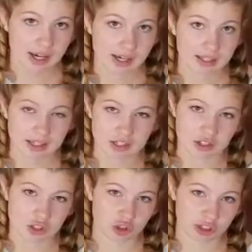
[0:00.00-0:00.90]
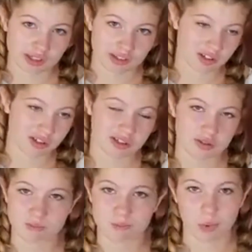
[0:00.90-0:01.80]
and then the treats are
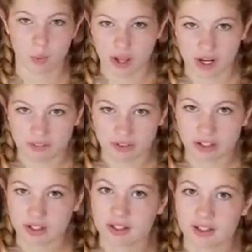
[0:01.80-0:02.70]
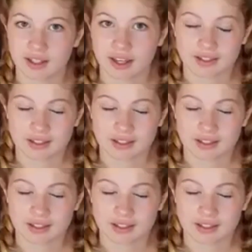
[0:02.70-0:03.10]
just whenever, and